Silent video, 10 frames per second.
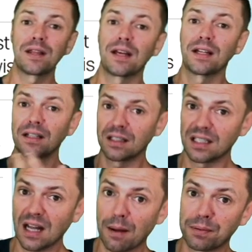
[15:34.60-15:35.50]
then it
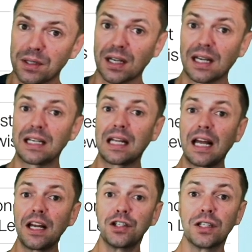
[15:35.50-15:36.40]
stops the
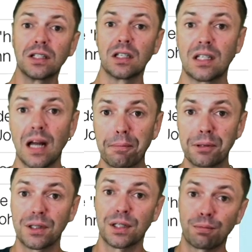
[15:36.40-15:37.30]
contagion, stops
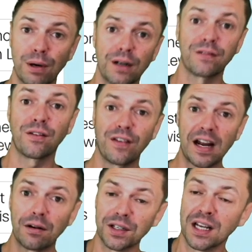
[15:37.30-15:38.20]
the spread of the
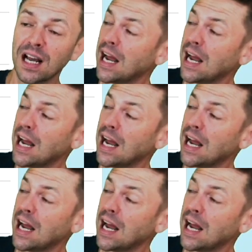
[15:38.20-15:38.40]
virus.